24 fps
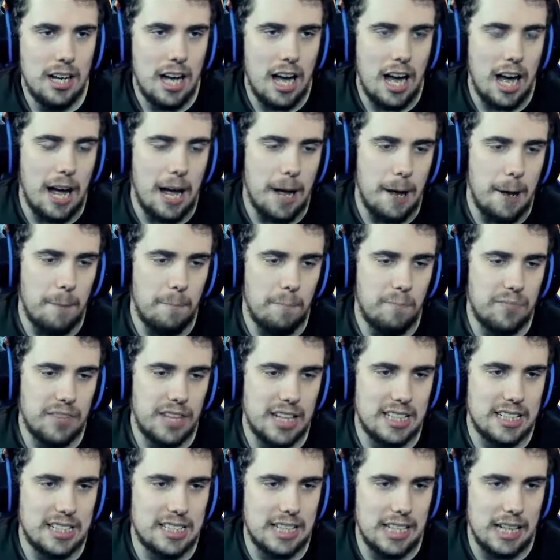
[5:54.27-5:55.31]

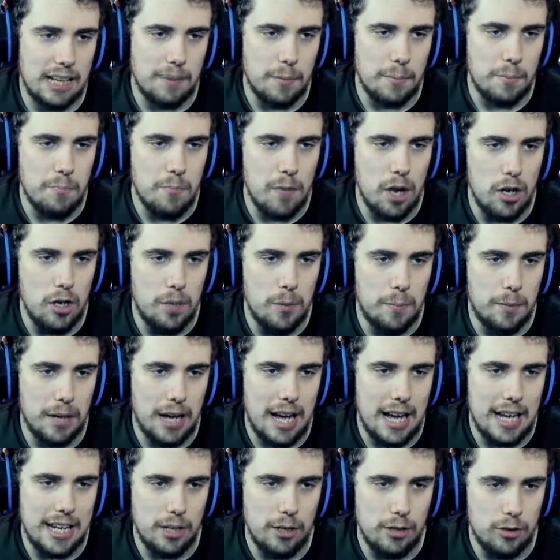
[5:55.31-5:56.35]
They still have a
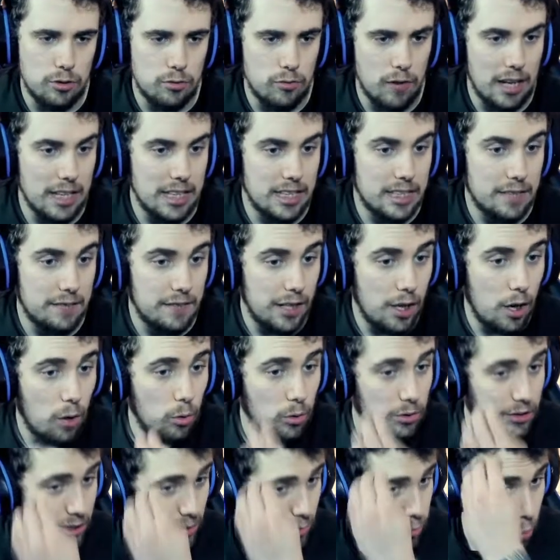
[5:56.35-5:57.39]
Mobley, who's relatively
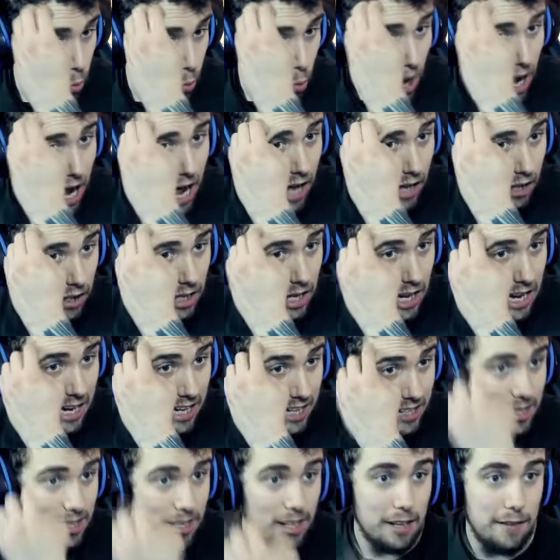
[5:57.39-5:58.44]
old as well,
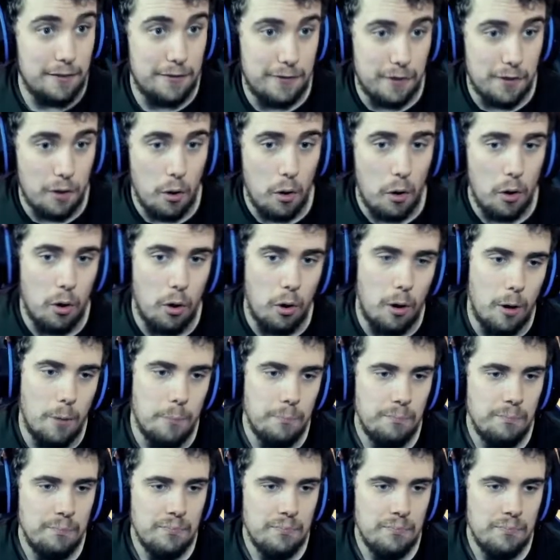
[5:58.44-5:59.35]
34.